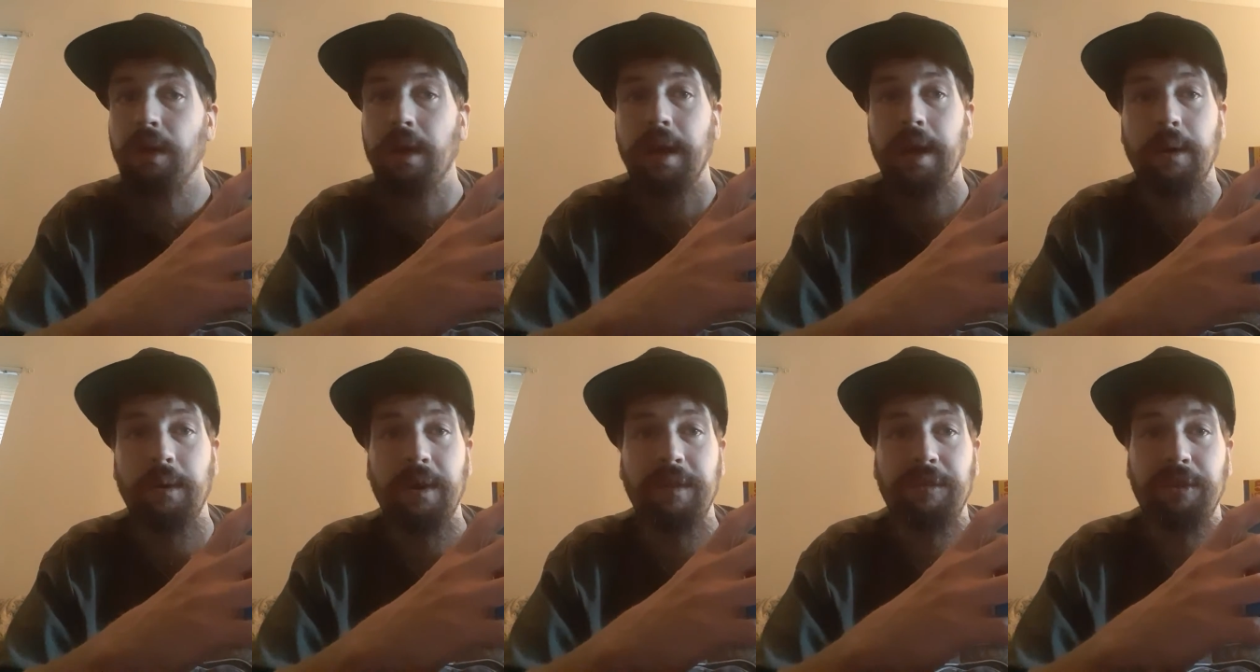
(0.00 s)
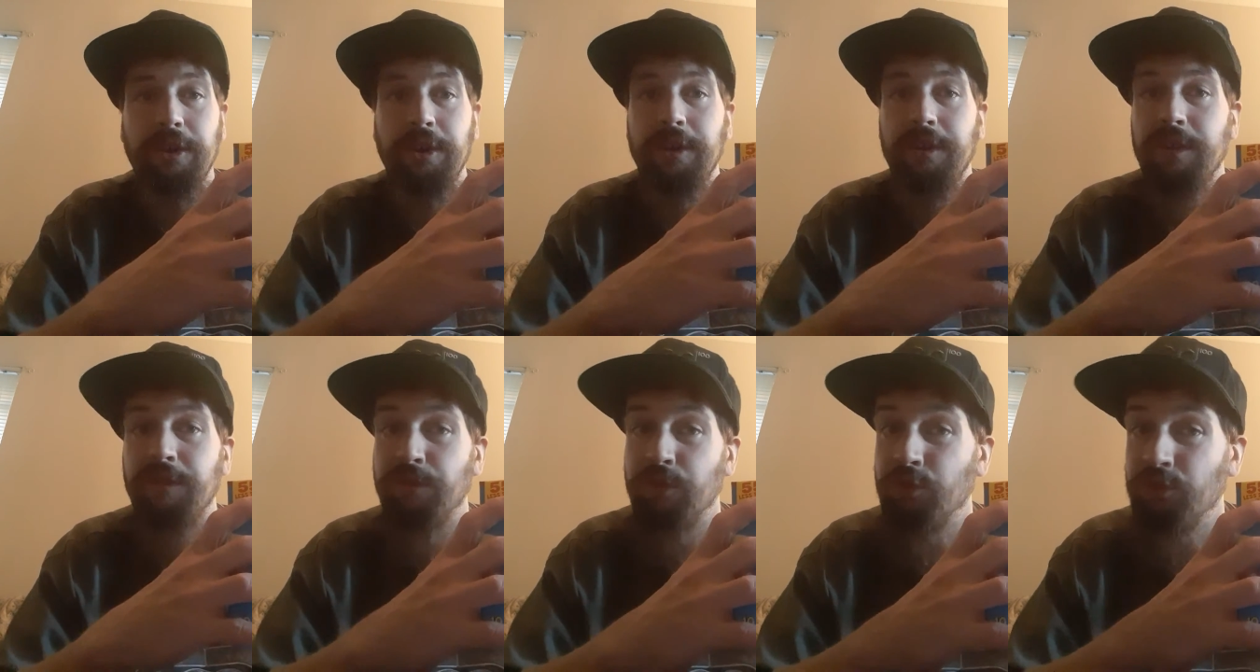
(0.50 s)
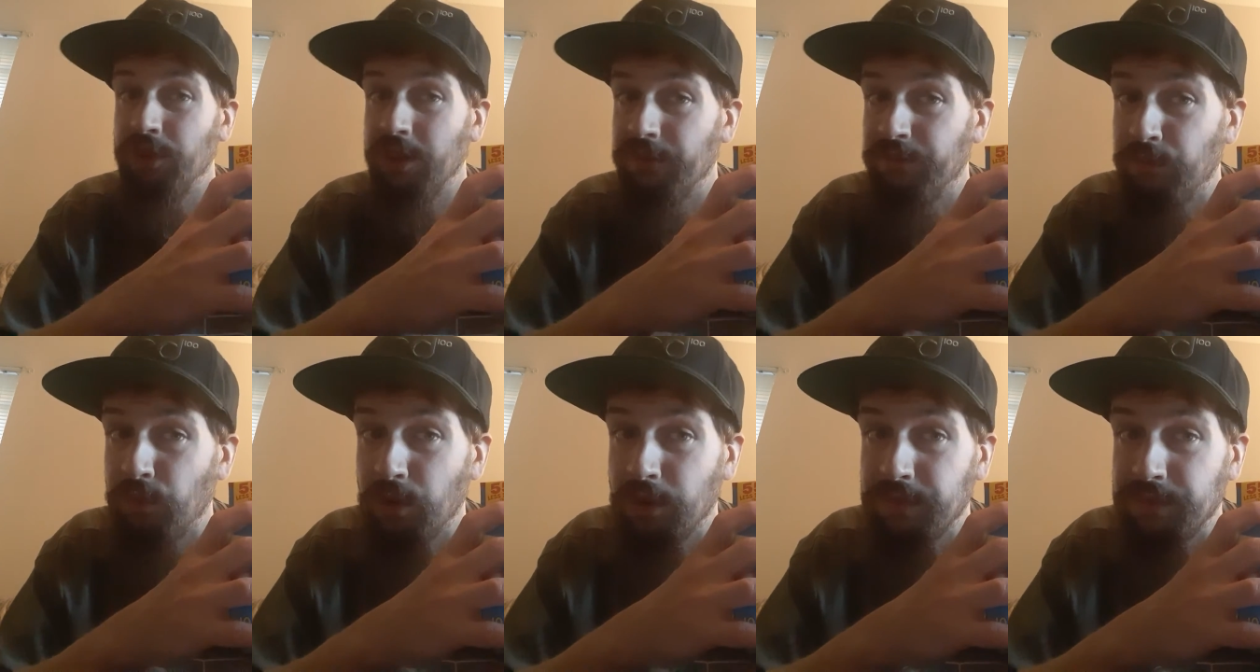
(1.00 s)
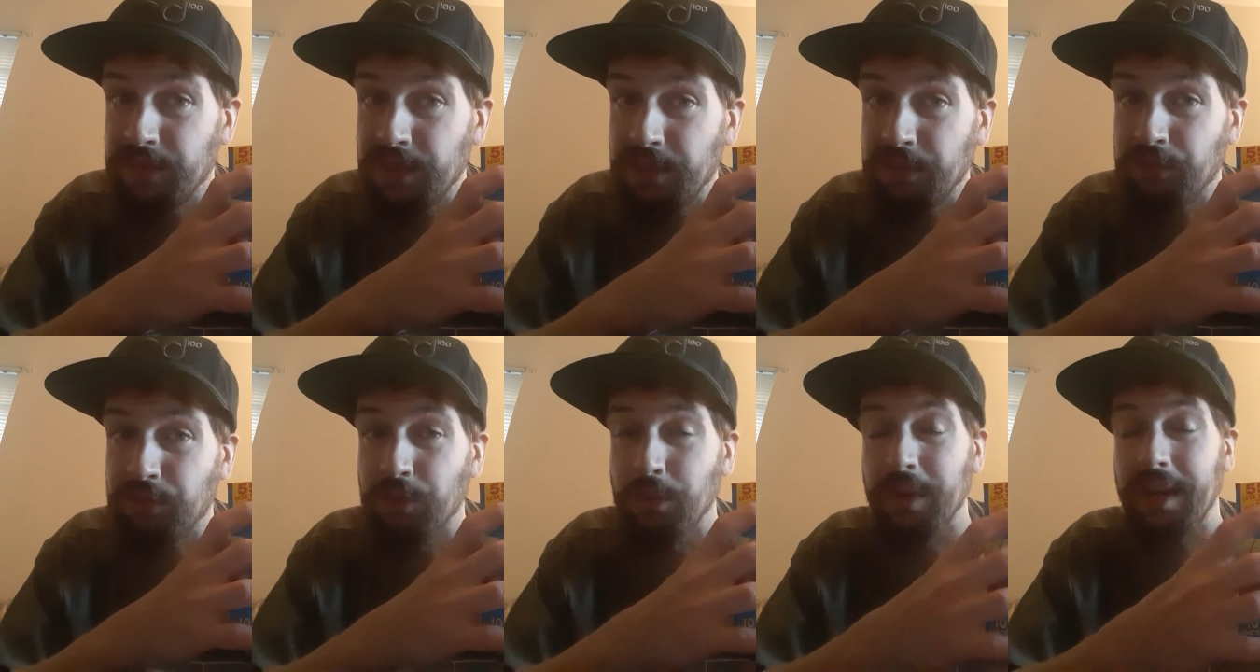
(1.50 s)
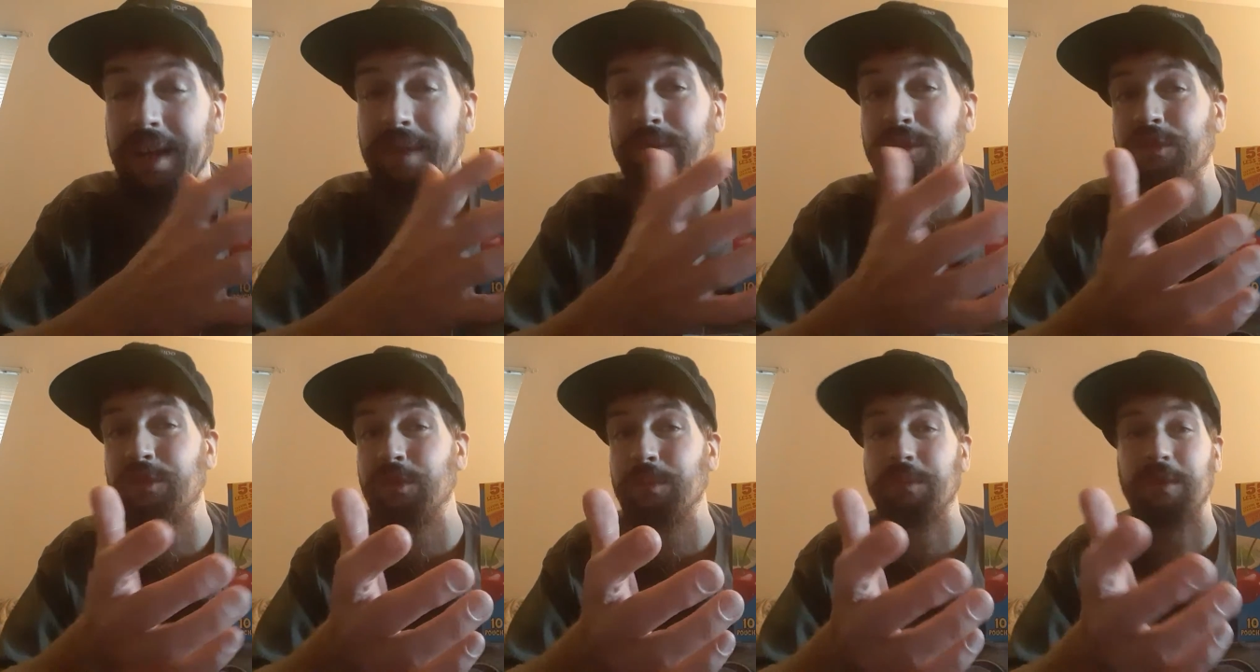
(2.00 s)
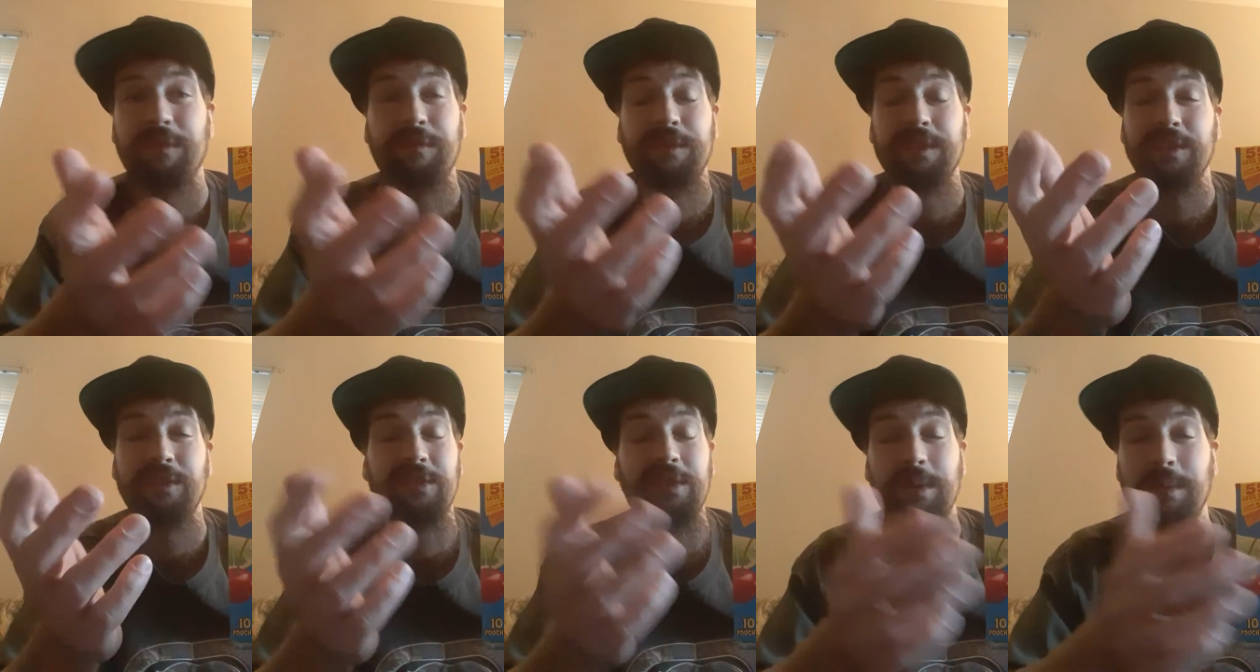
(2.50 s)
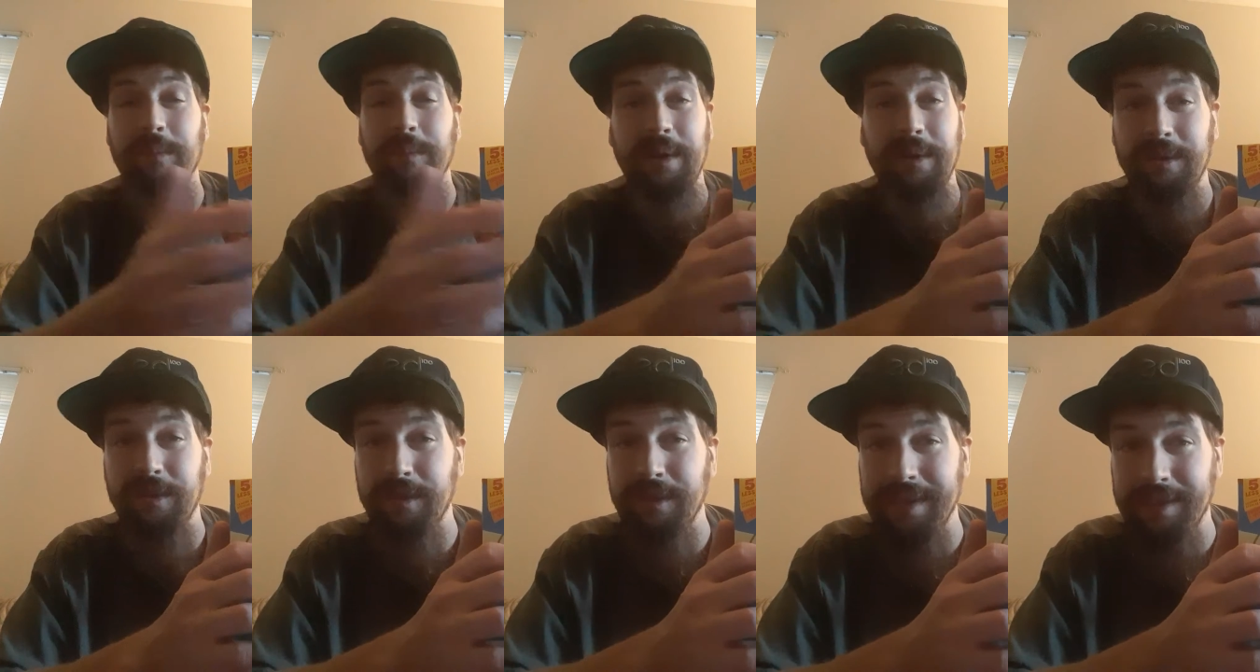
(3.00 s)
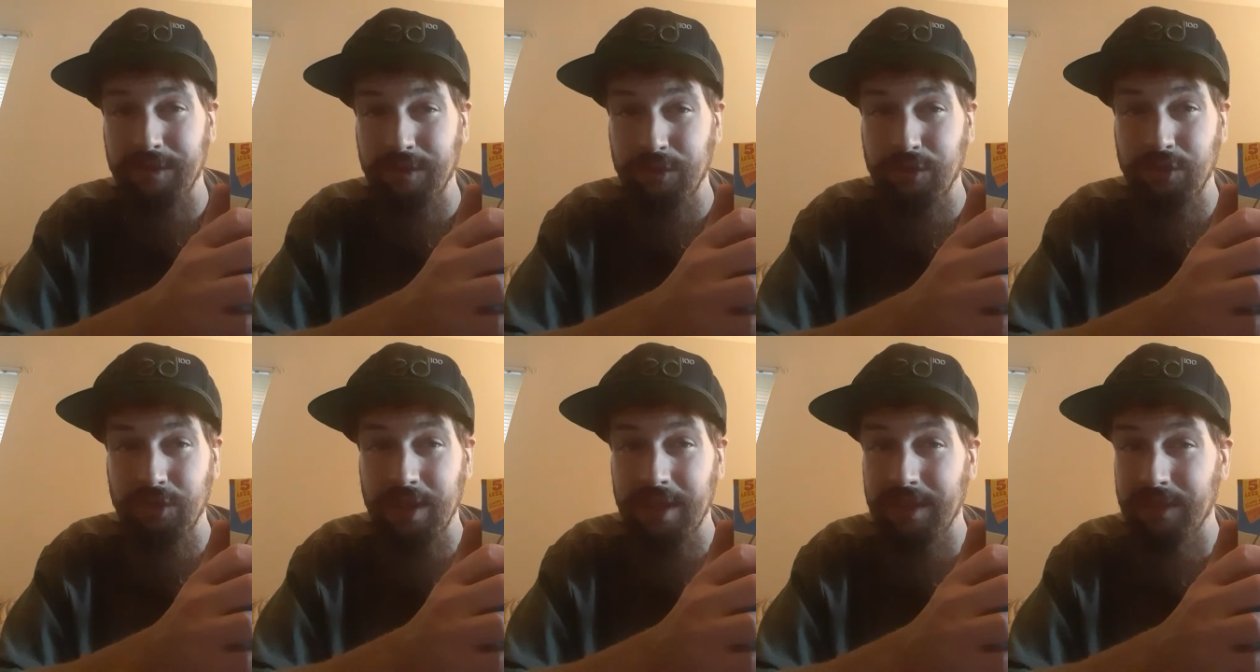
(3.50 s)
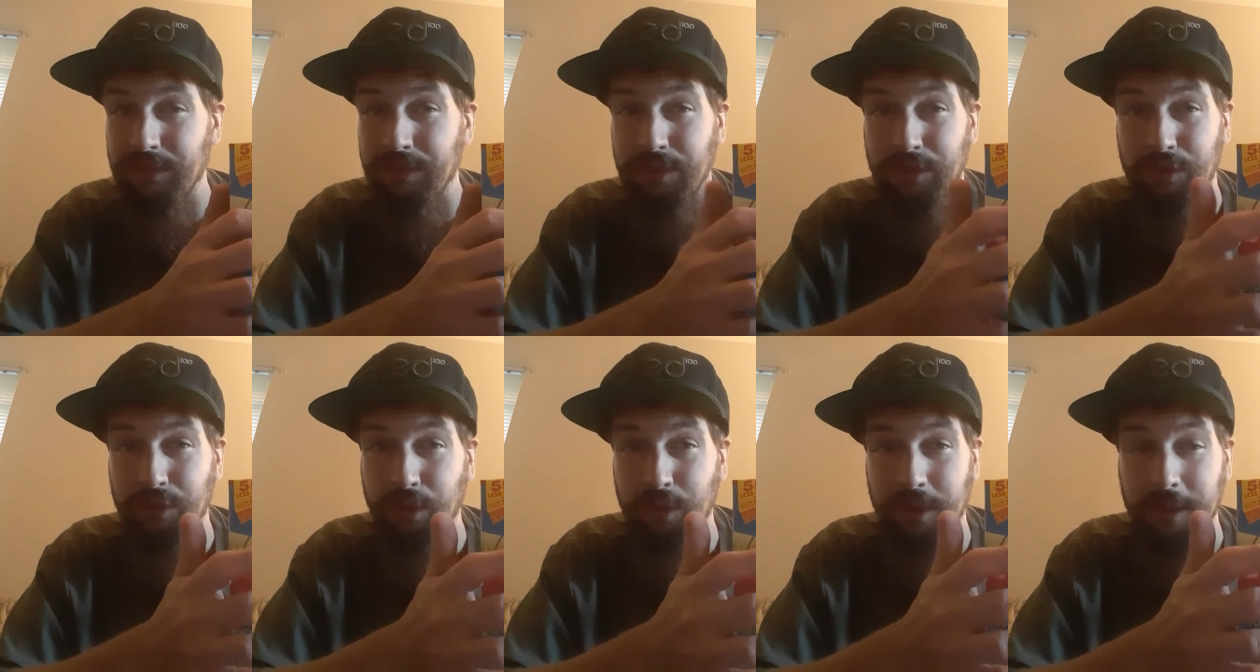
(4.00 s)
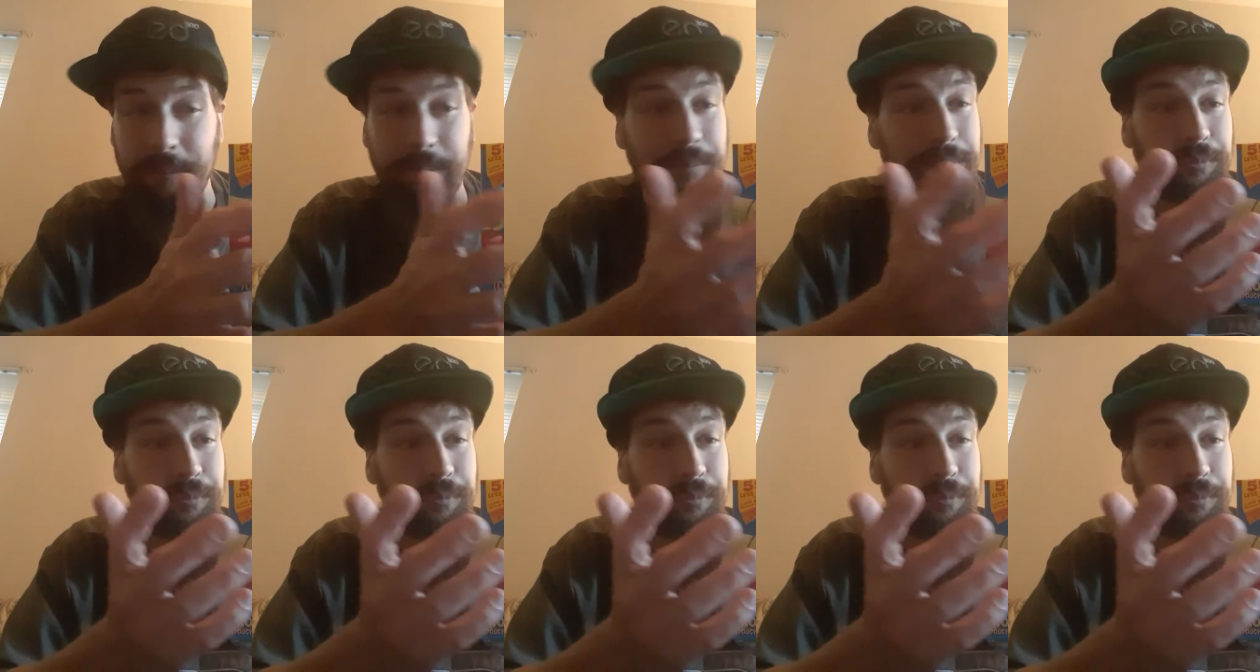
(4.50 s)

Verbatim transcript: However, if you drank four of these, you would have this roughly the same amount as a, as a soda